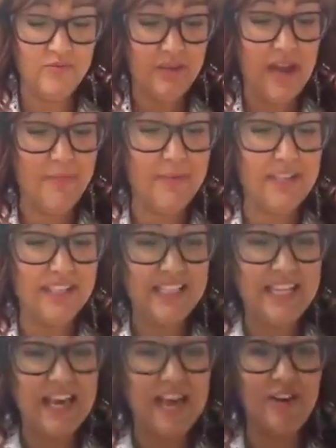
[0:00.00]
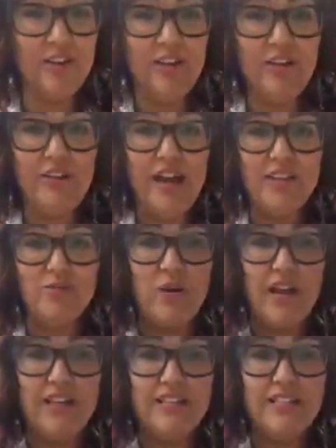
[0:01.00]
happened to see that earlier, that's
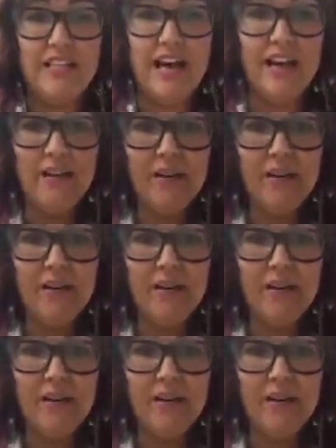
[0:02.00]
why I did that.